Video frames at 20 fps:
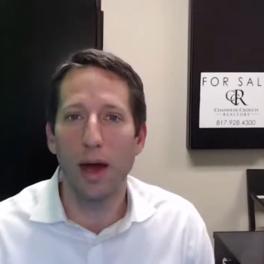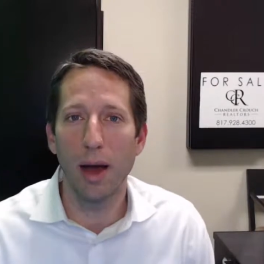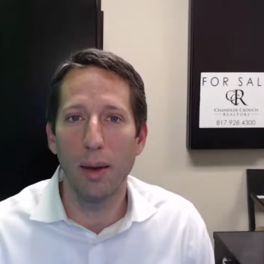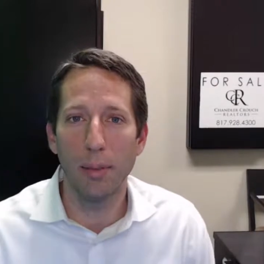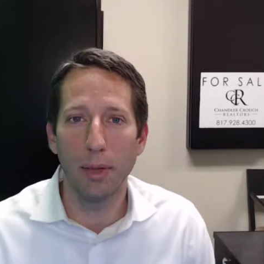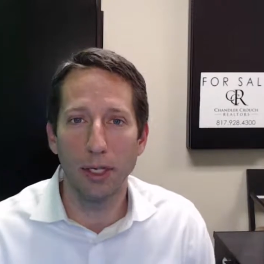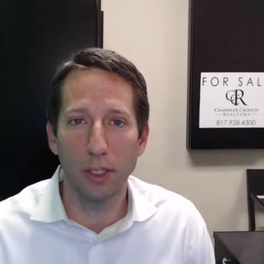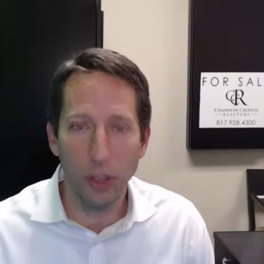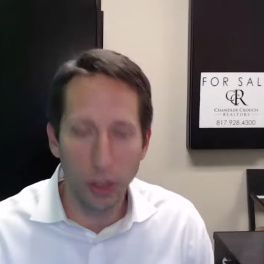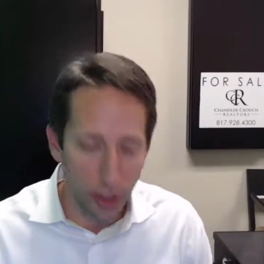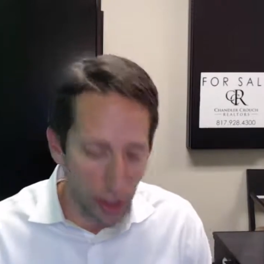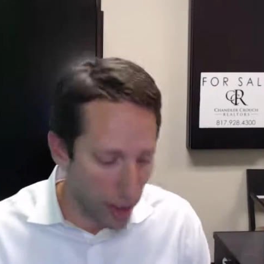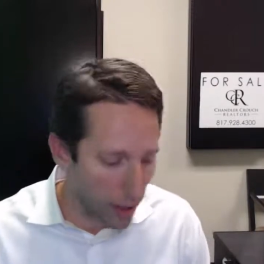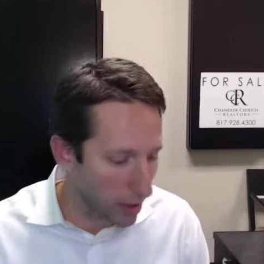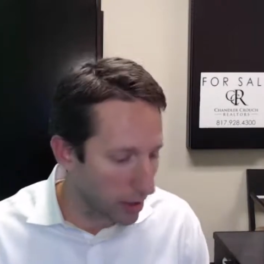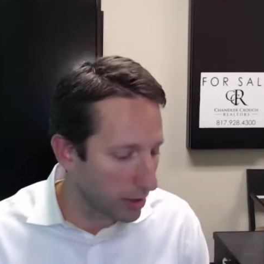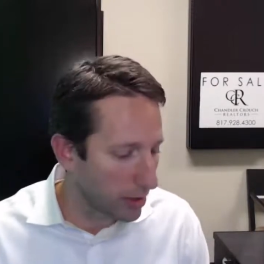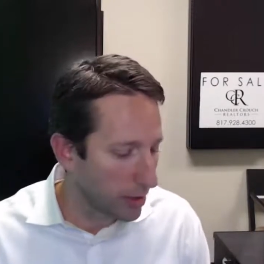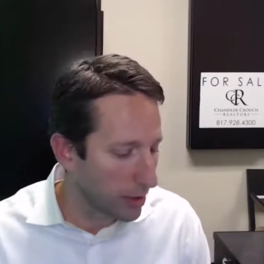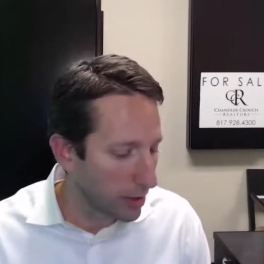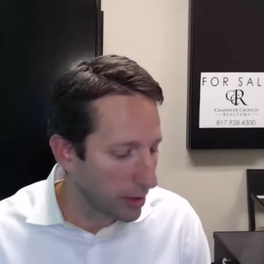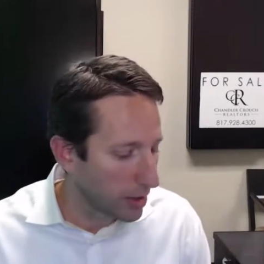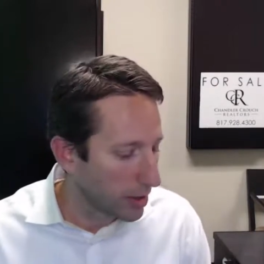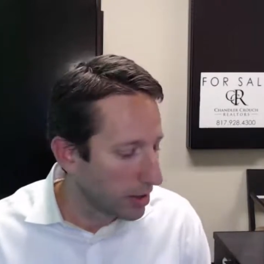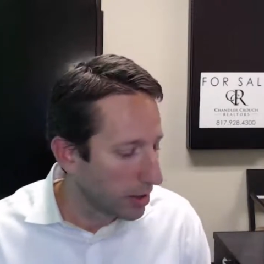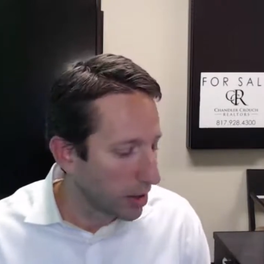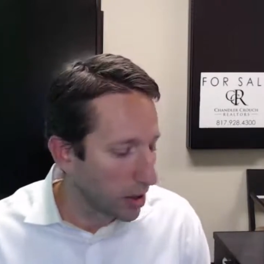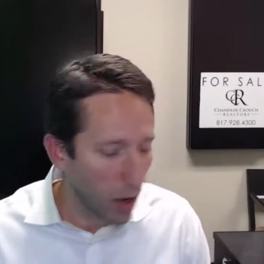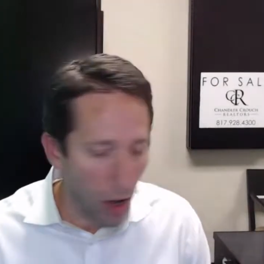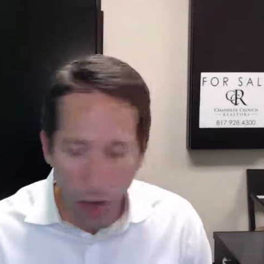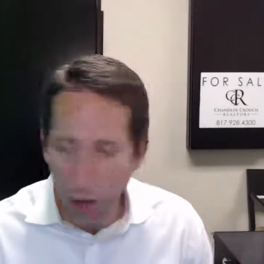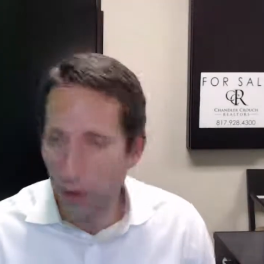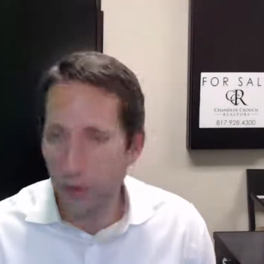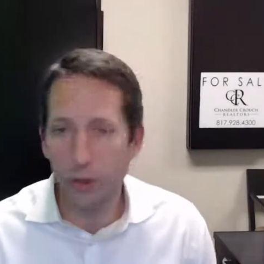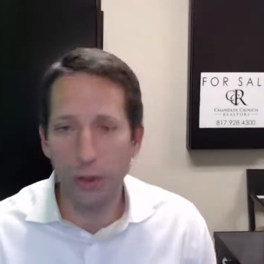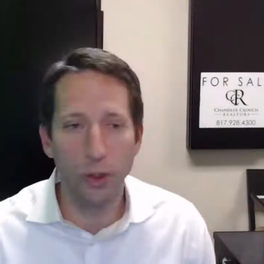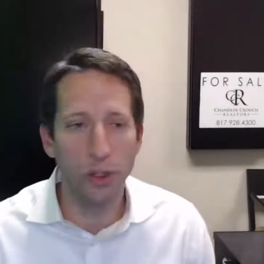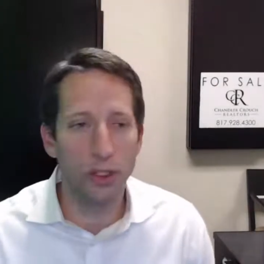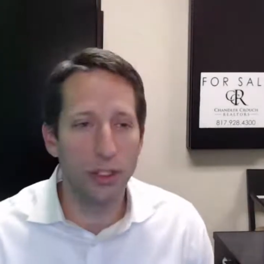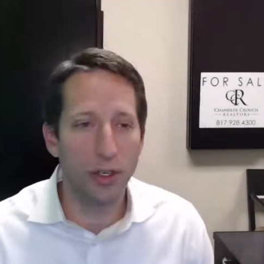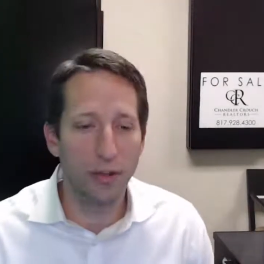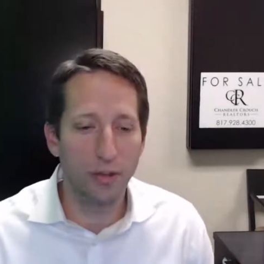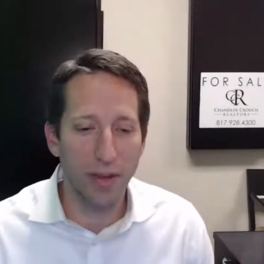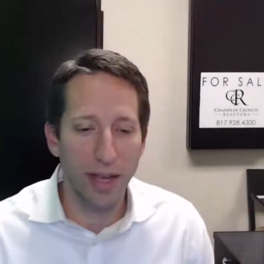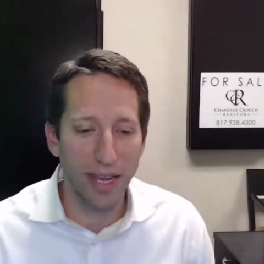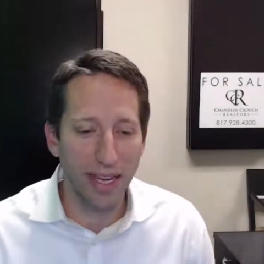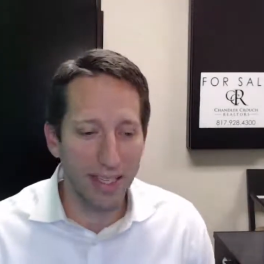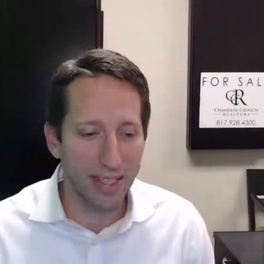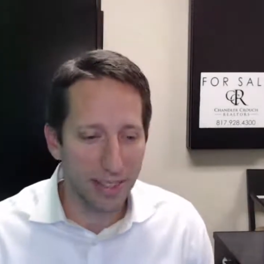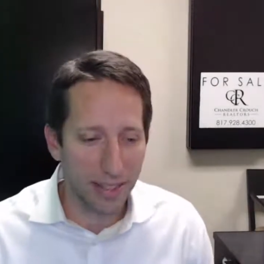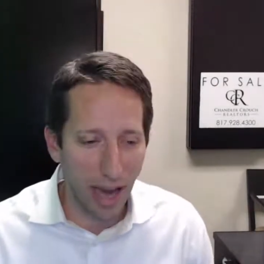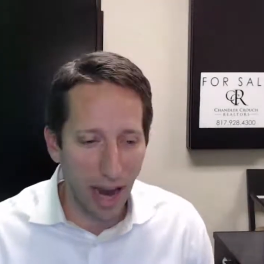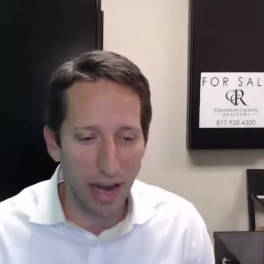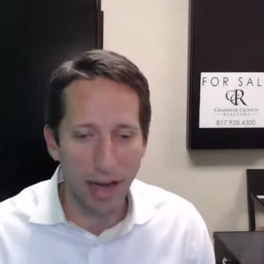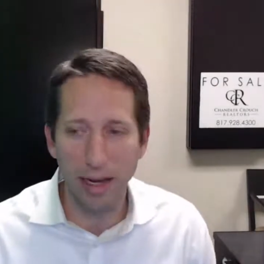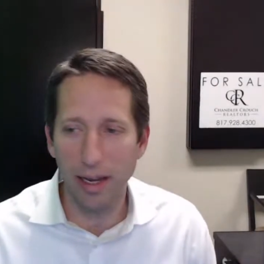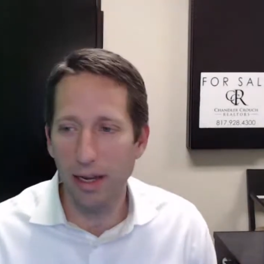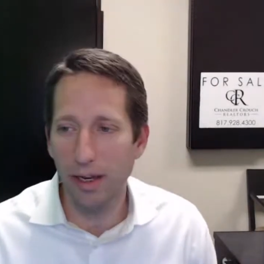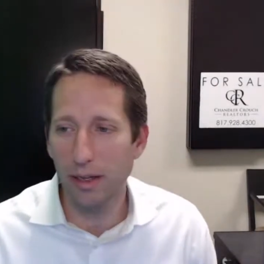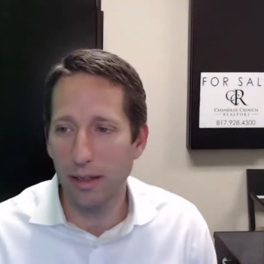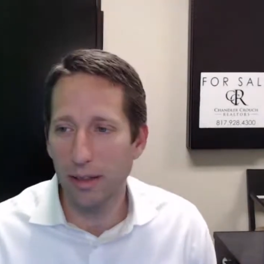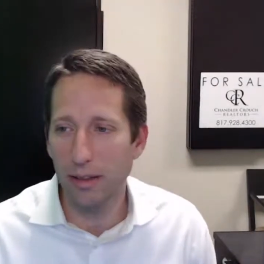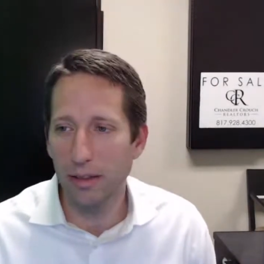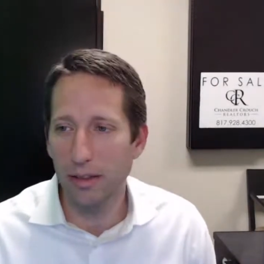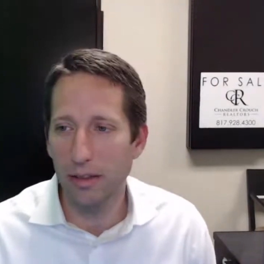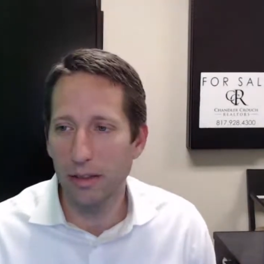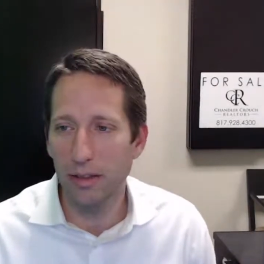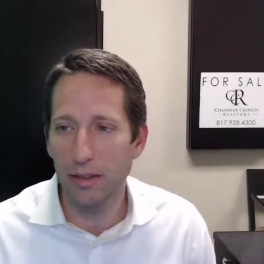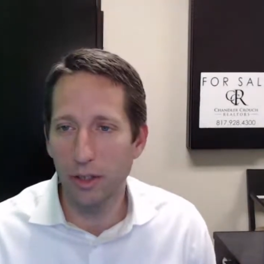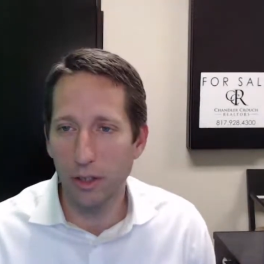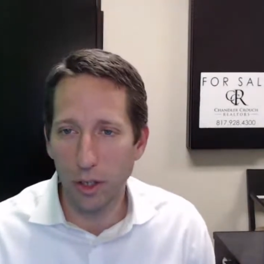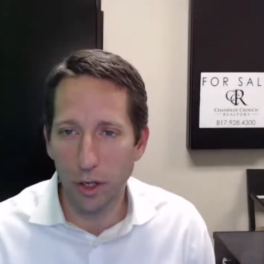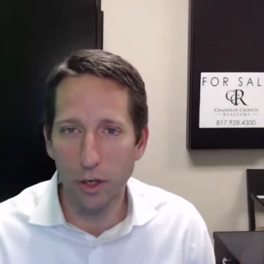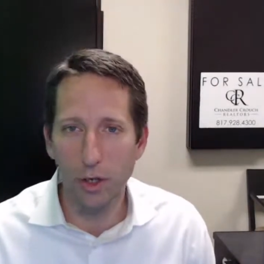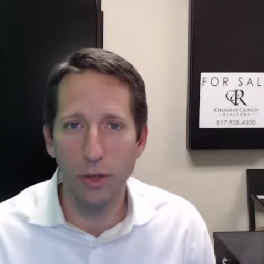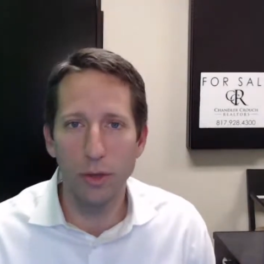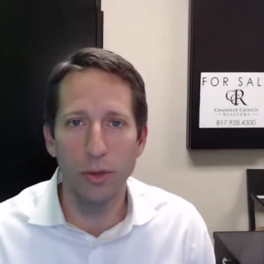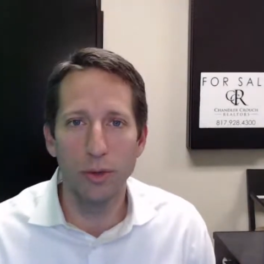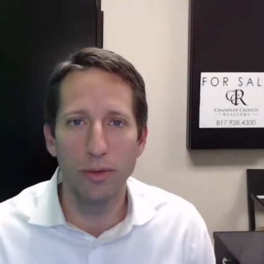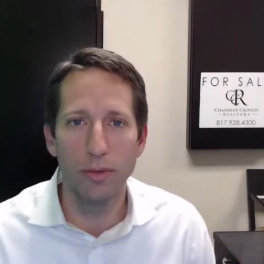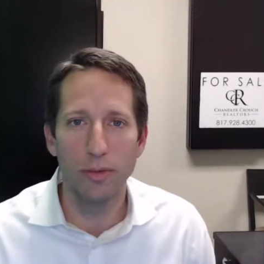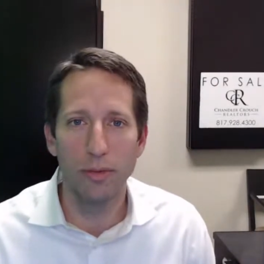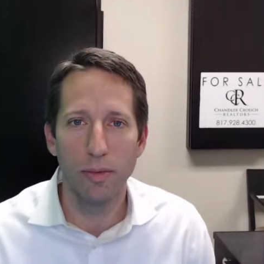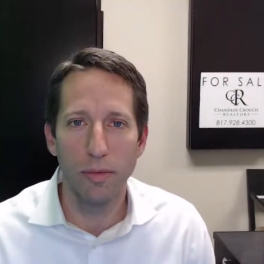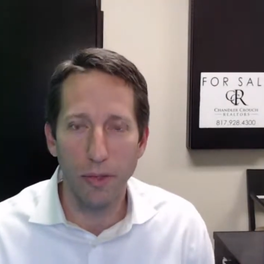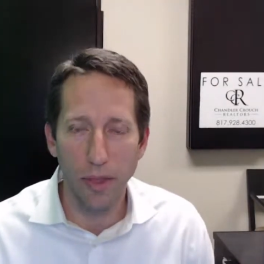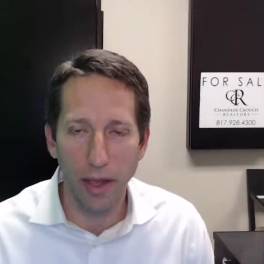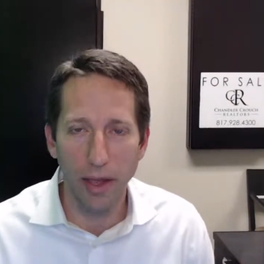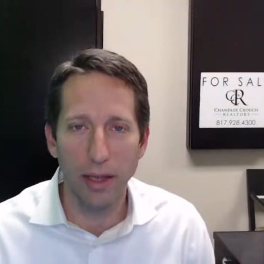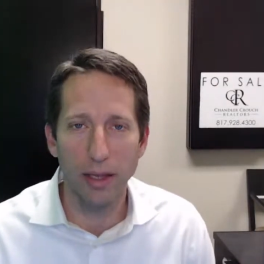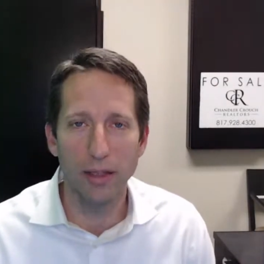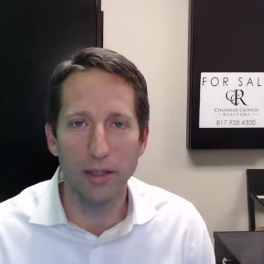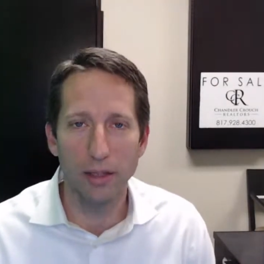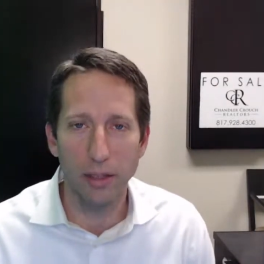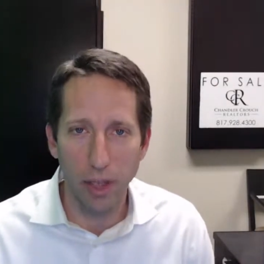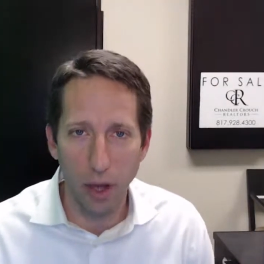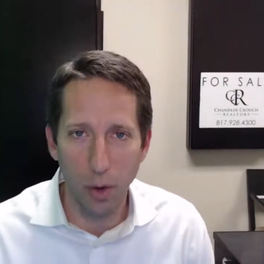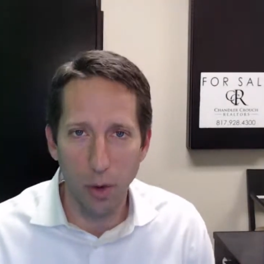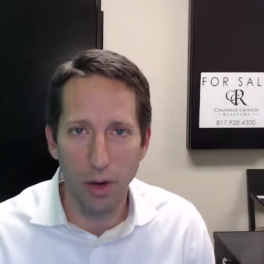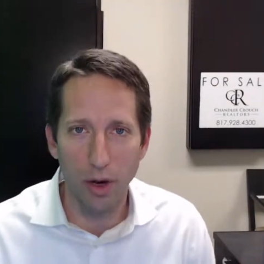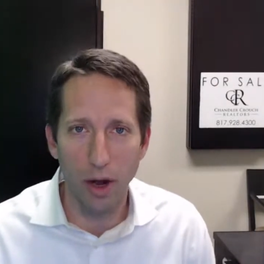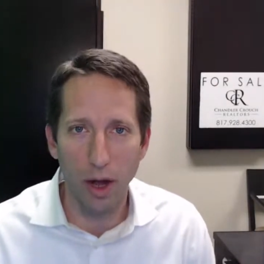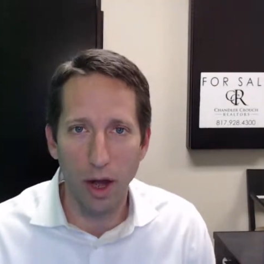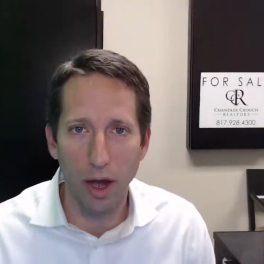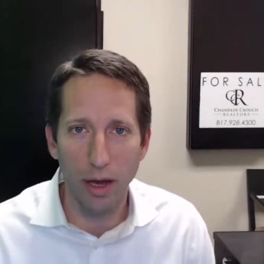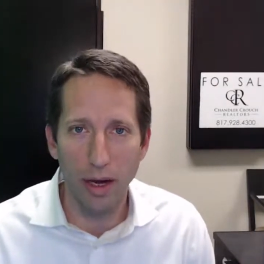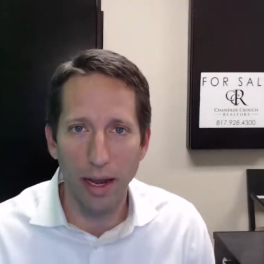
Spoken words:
I'm going to share all sorts of exciting new things going on.